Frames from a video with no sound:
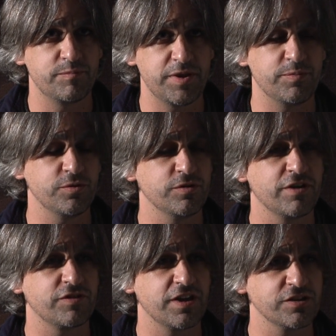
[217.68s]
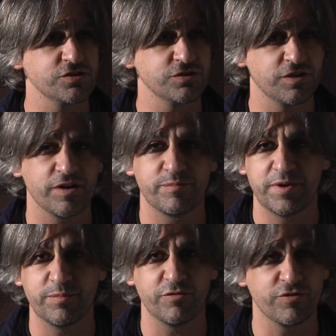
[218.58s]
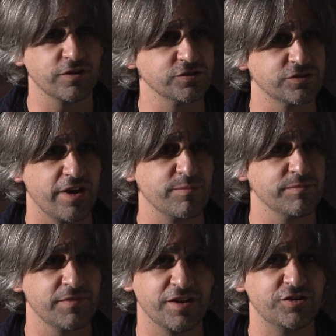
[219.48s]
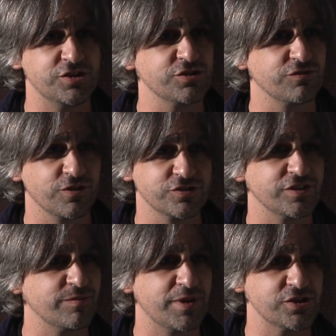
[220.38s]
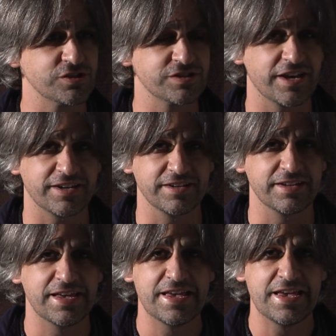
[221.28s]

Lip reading: People who have cancer are people first. I'm a teacher first and a patient second.